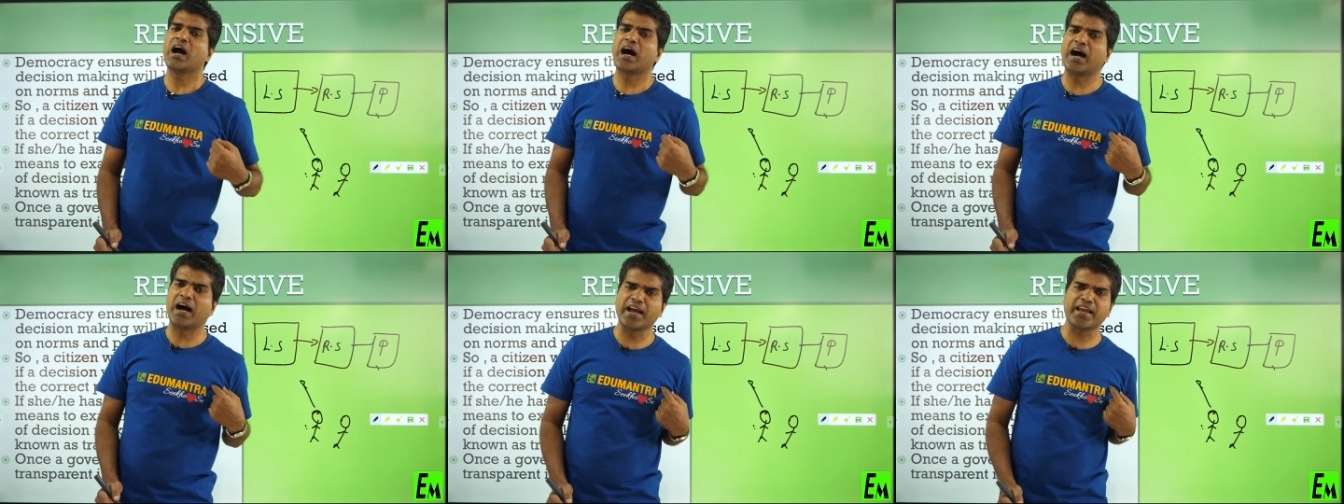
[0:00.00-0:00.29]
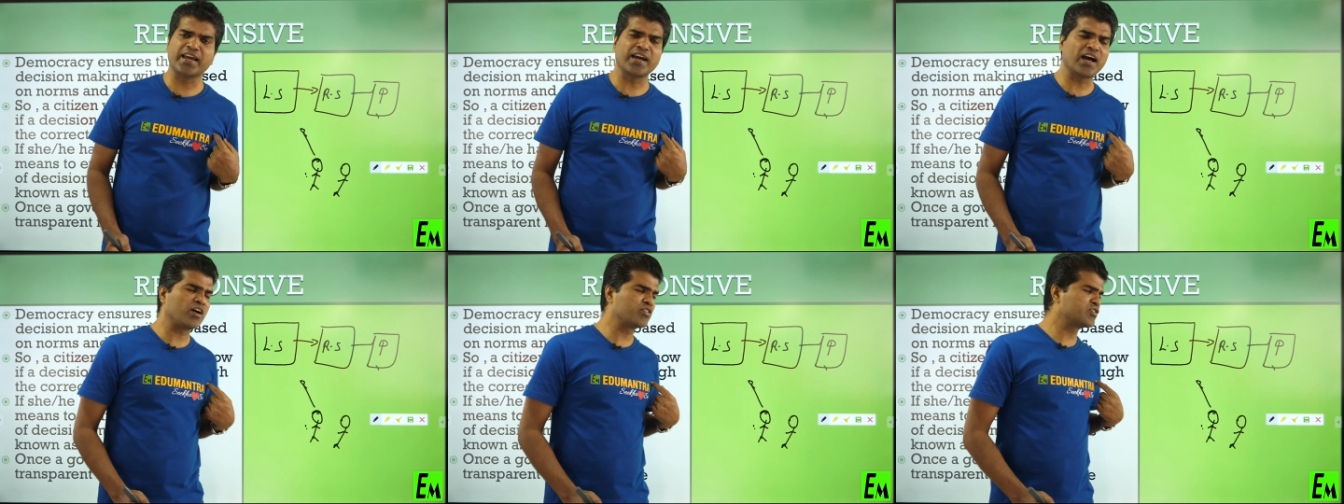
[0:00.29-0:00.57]

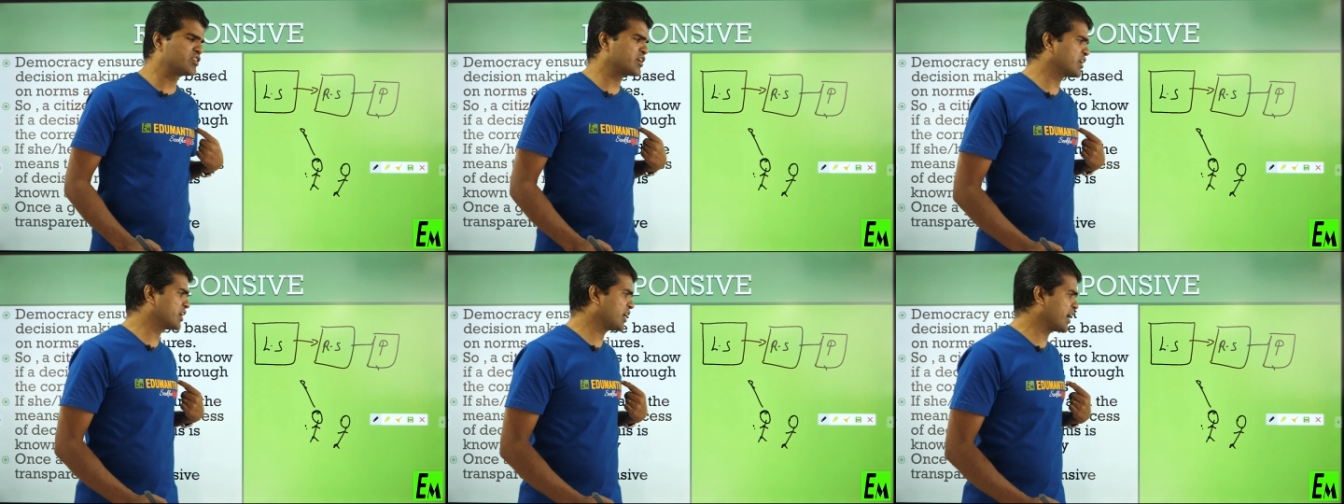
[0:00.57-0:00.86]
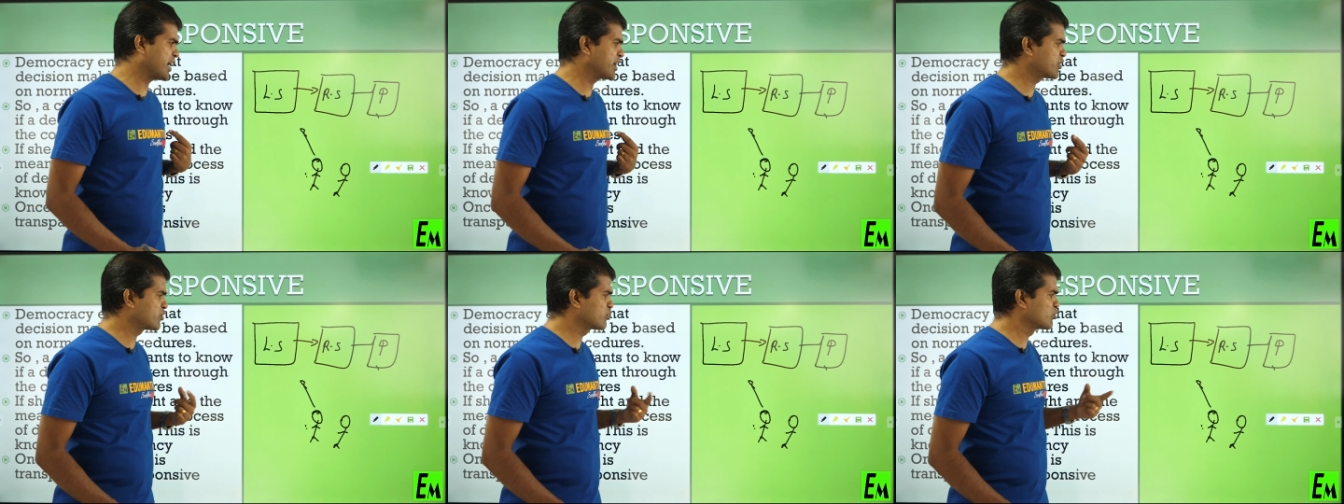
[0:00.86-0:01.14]
I have the
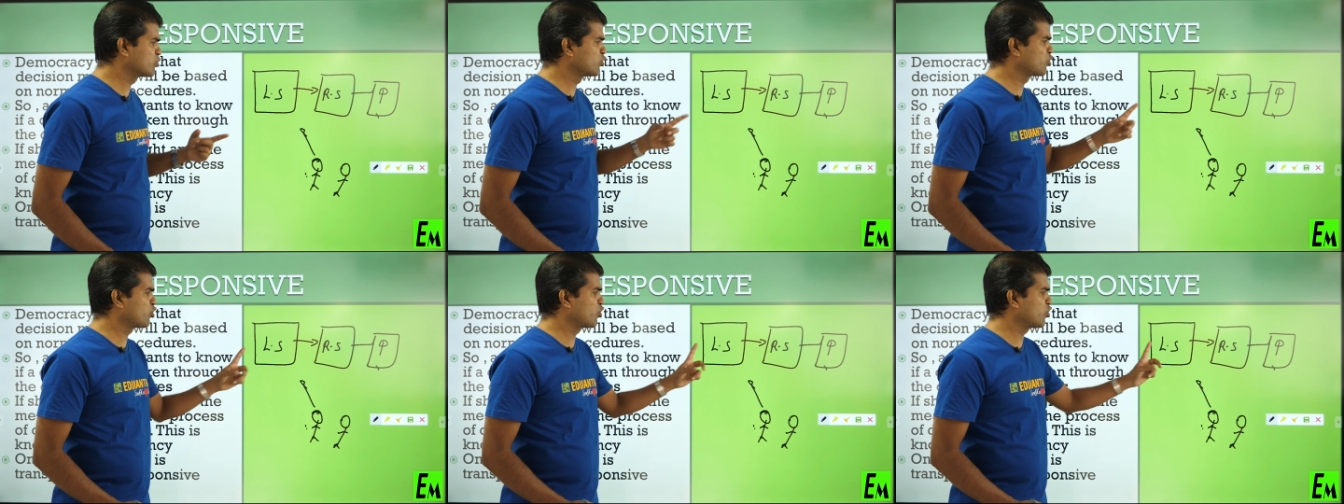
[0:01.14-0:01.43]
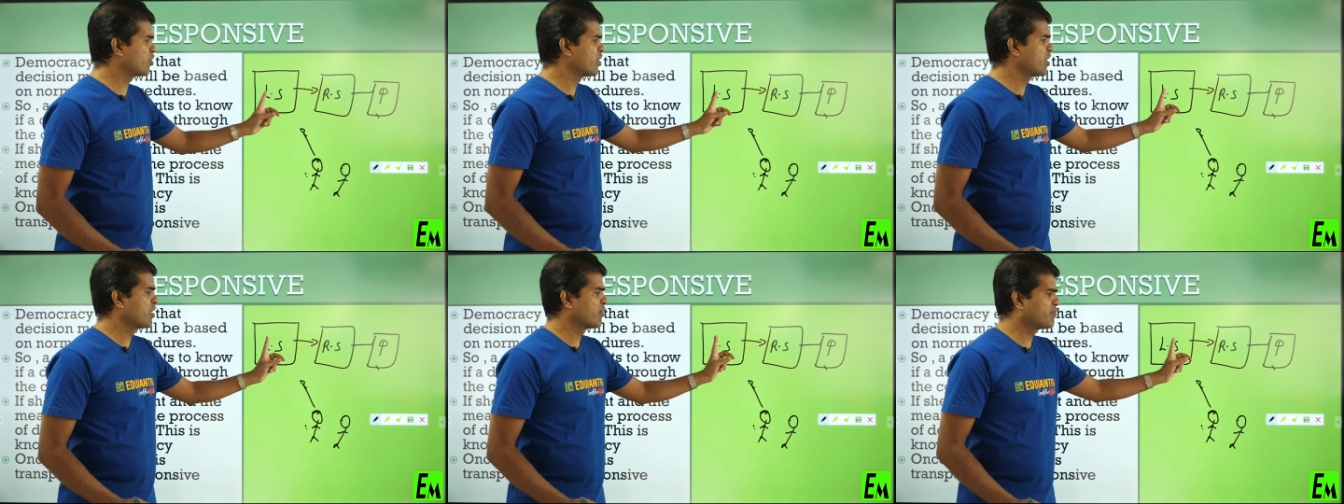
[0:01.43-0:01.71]
right to
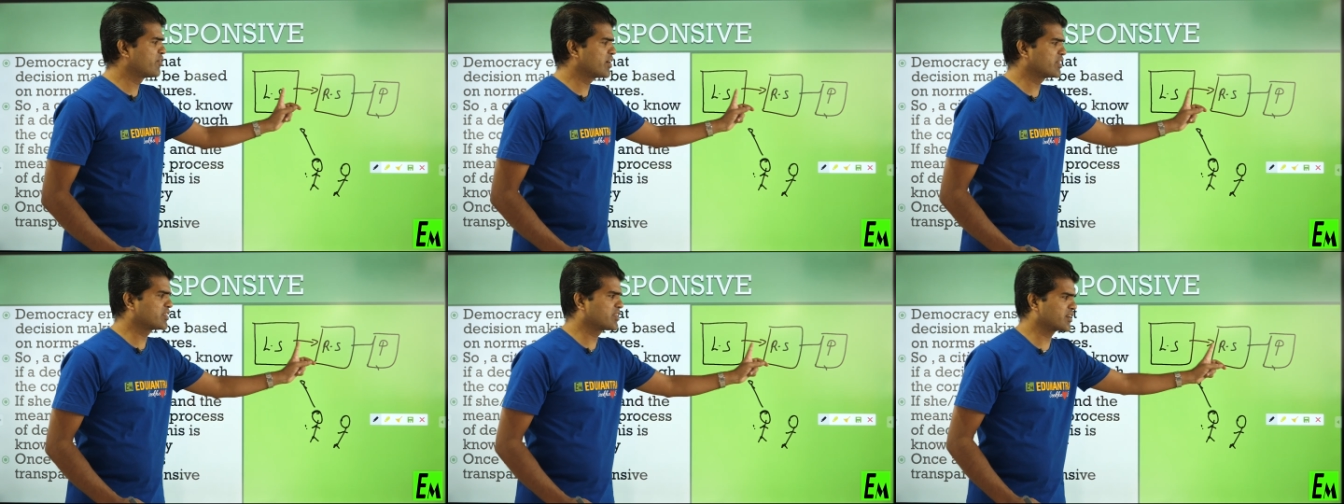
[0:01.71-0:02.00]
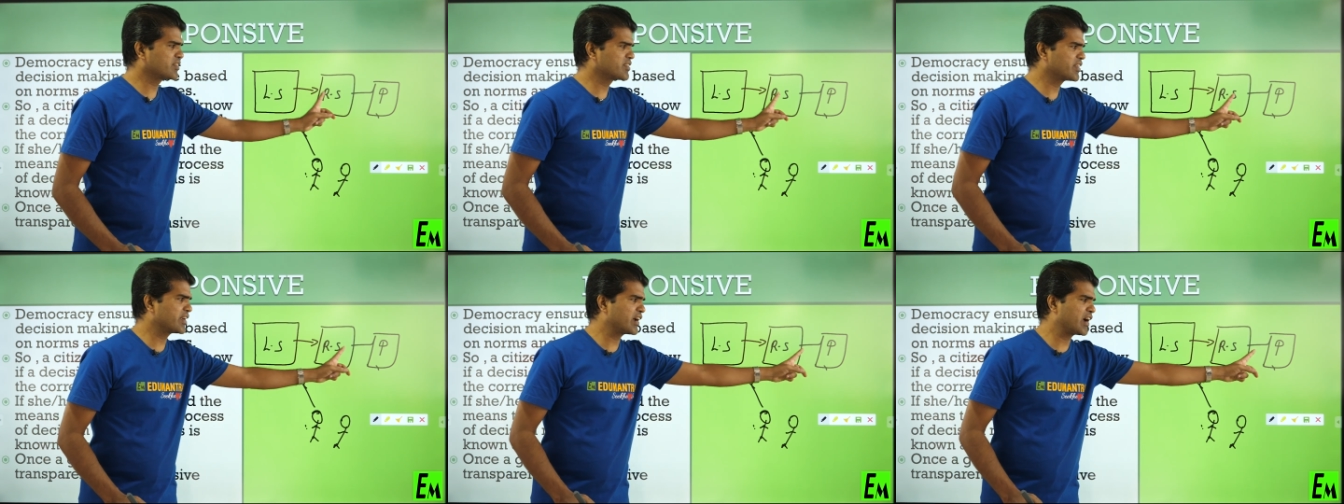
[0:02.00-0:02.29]
know
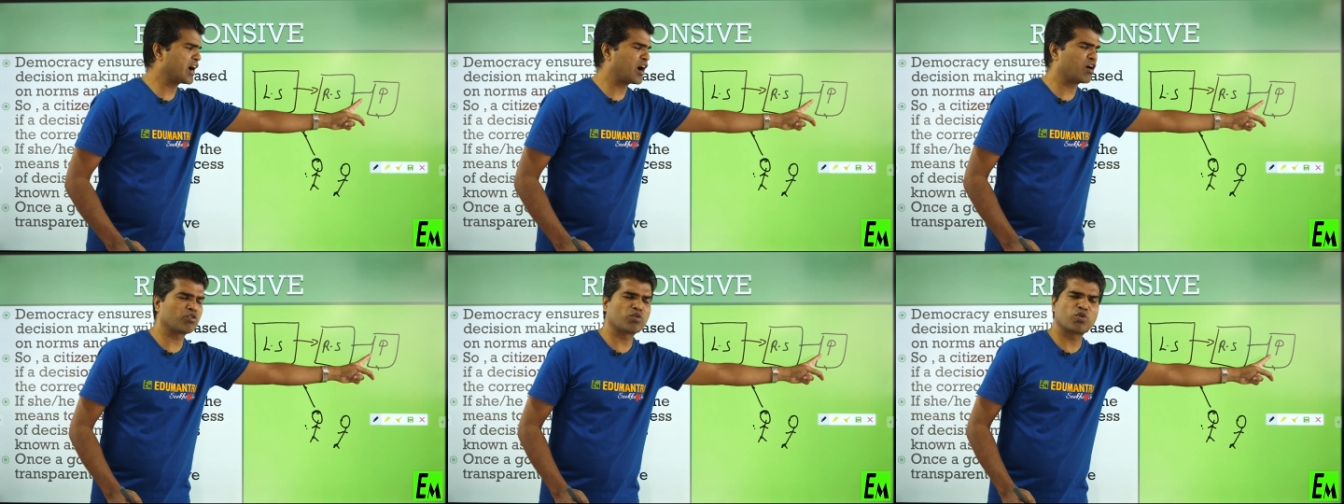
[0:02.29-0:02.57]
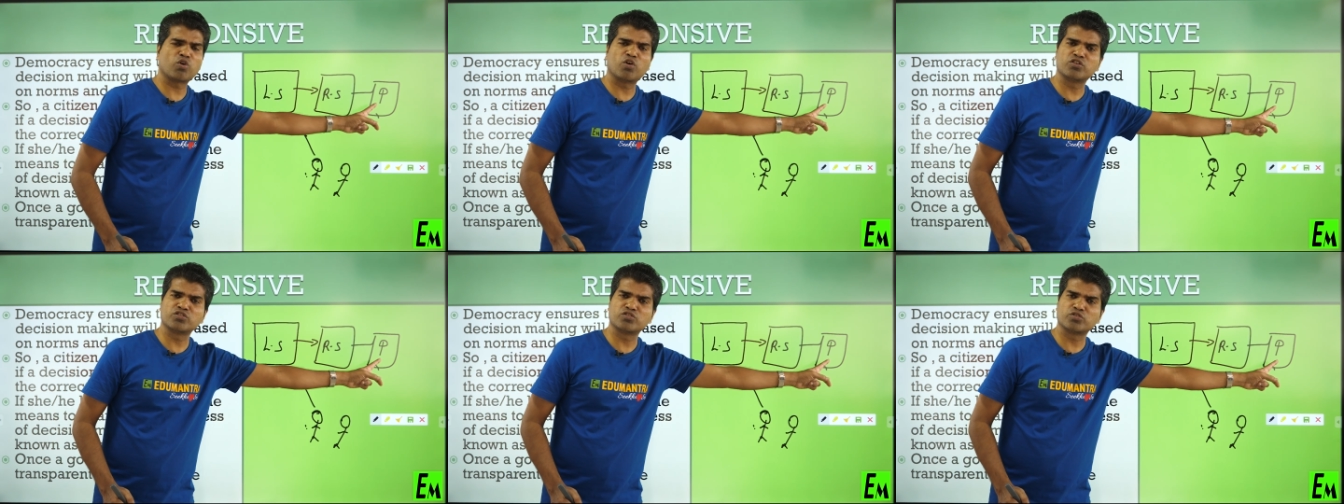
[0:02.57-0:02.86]
whether they have
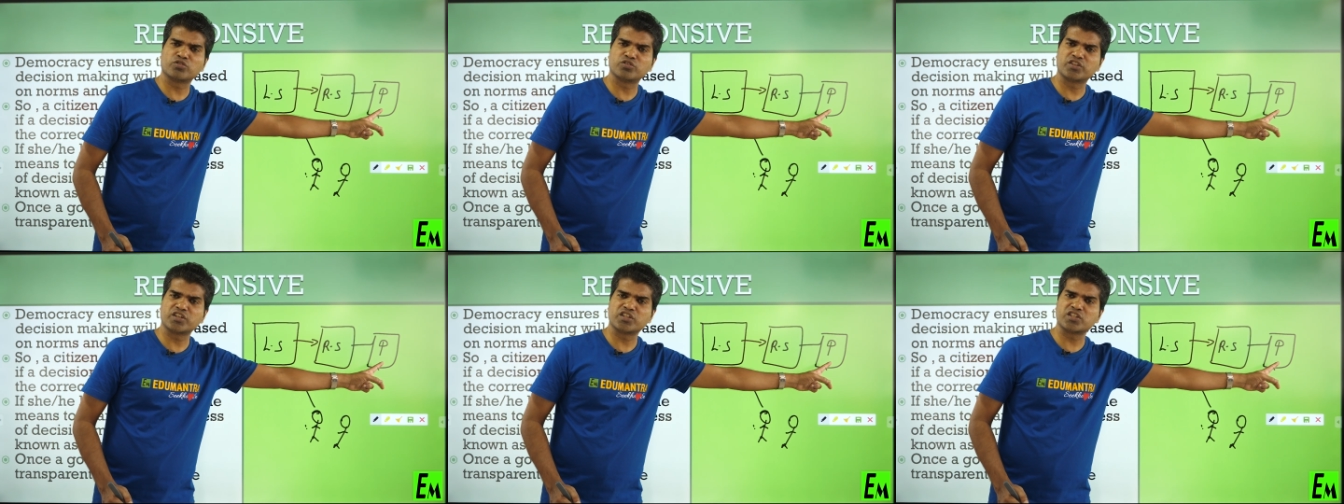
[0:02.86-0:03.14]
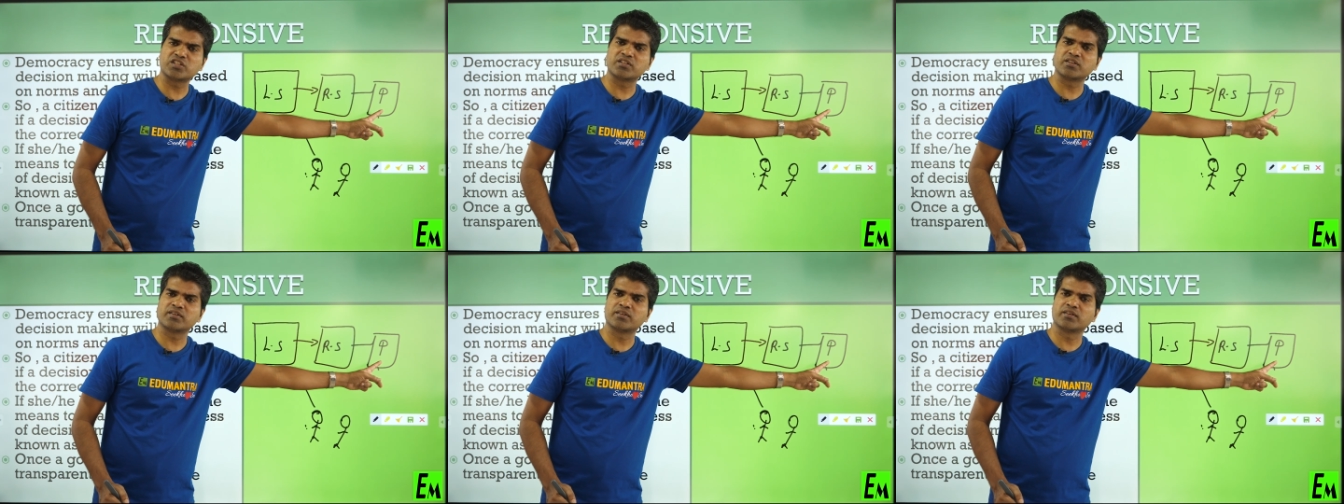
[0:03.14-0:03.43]
gone through
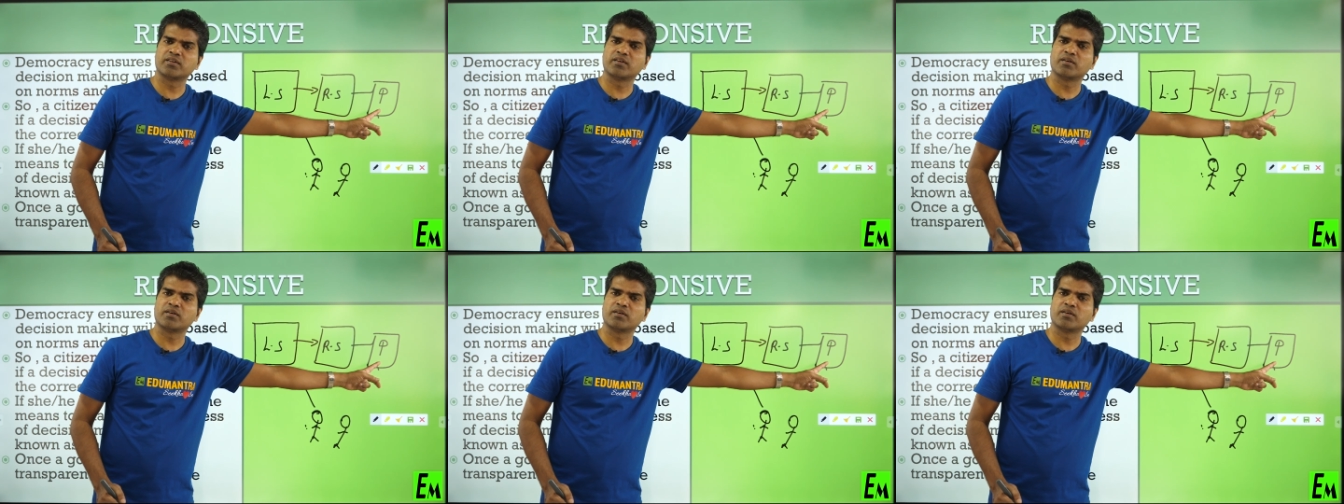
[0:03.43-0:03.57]
this